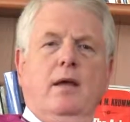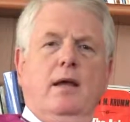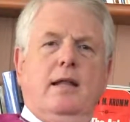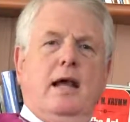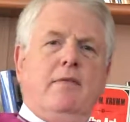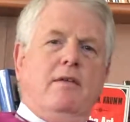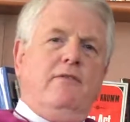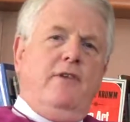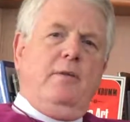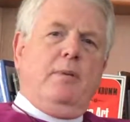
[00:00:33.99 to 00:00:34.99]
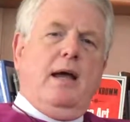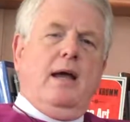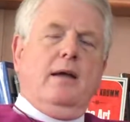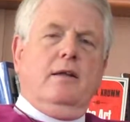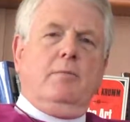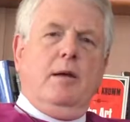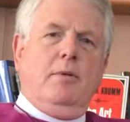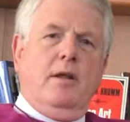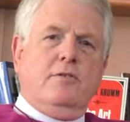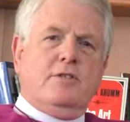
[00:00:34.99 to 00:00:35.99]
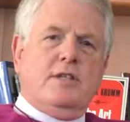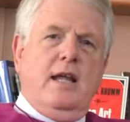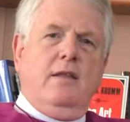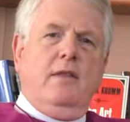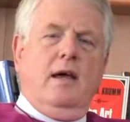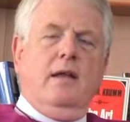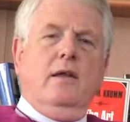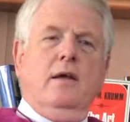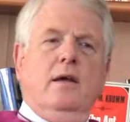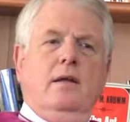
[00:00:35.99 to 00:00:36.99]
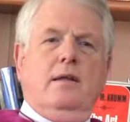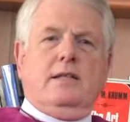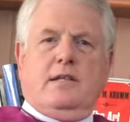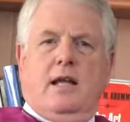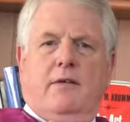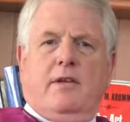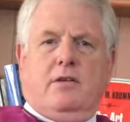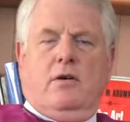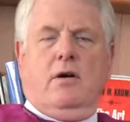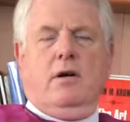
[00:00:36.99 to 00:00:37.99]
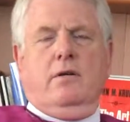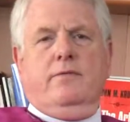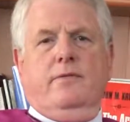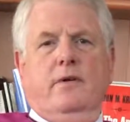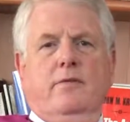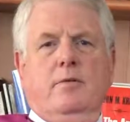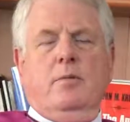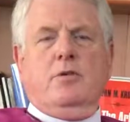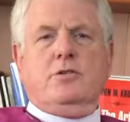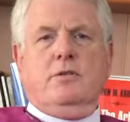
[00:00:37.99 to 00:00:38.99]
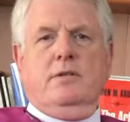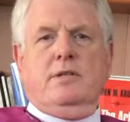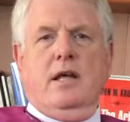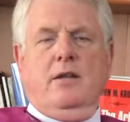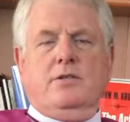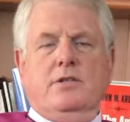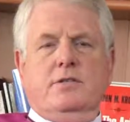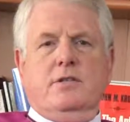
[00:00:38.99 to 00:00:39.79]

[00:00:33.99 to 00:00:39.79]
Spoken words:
And to have that feedback and to be able to understand that, that's kind of at the heart of emotional intelligence.